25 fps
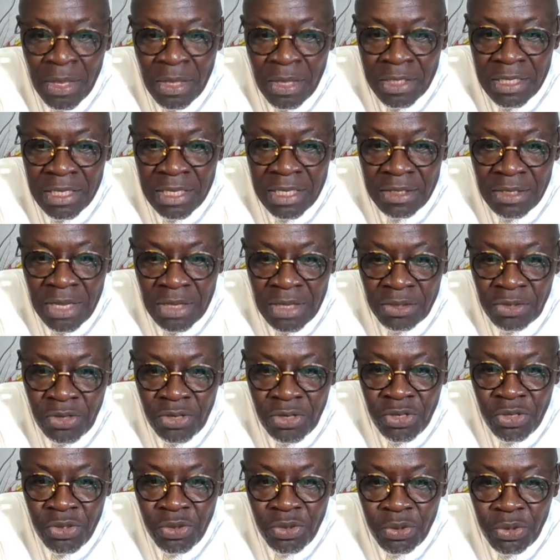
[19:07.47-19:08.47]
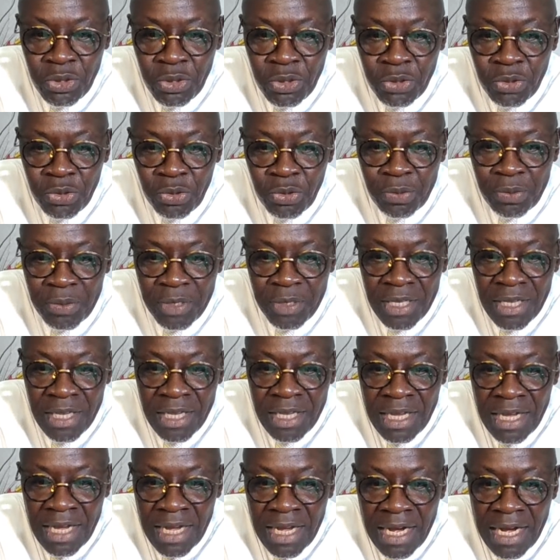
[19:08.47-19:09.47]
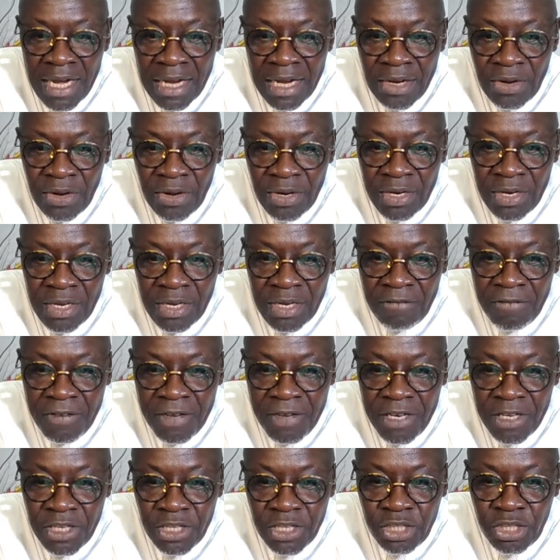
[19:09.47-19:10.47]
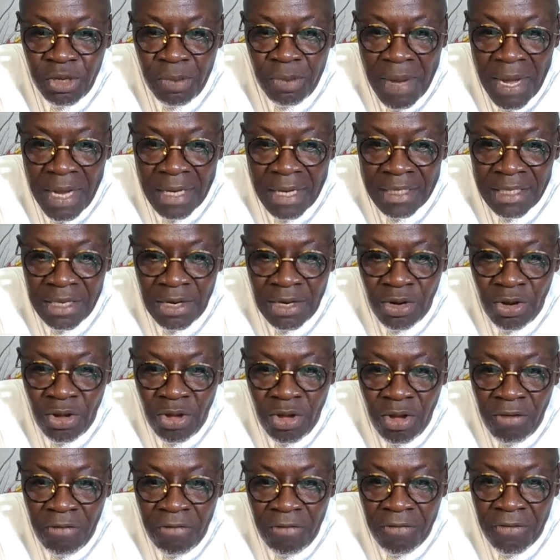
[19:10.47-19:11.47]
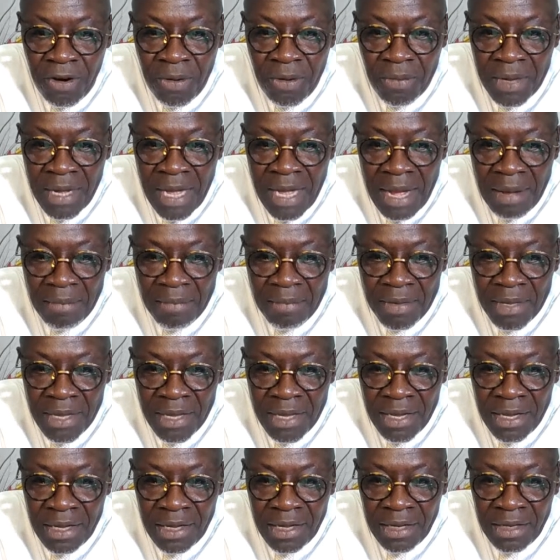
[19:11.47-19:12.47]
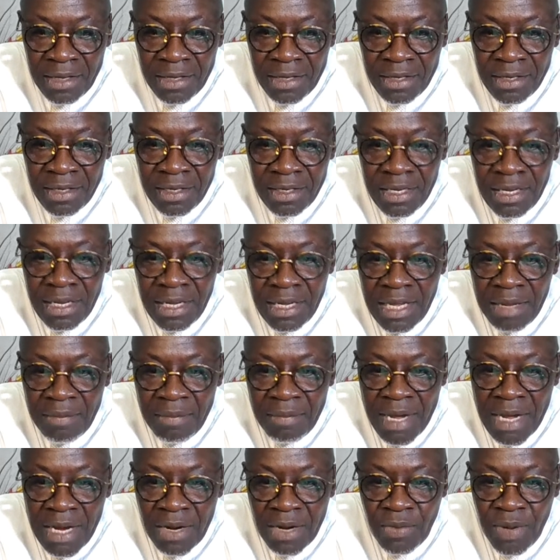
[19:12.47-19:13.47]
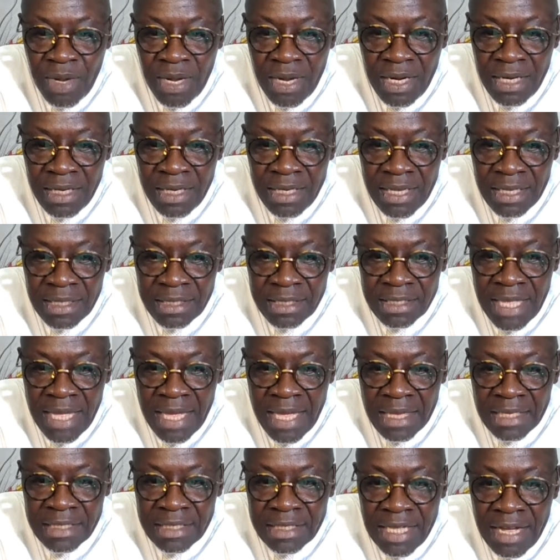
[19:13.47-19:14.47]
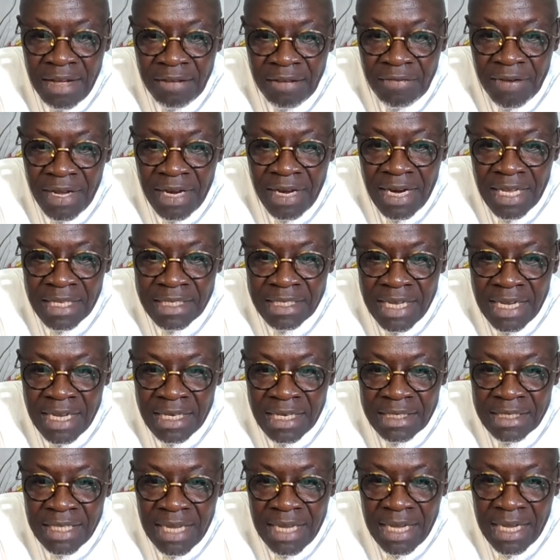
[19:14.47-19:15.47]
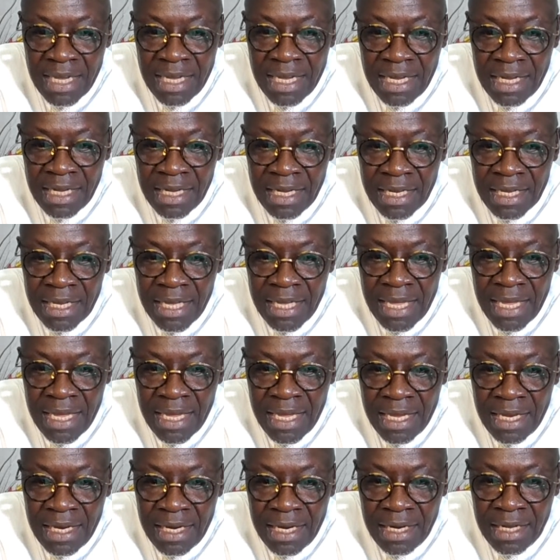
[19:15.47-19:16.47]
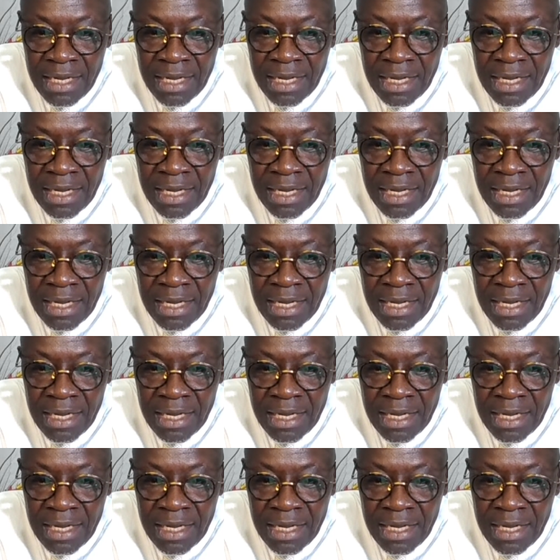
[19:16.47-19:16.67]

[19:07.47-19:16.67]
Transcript: So that's on YouTube. And on Infinity Jobate, love from Gambia. Emmanuel, yes, thanks, staff. Alassane Sahed again.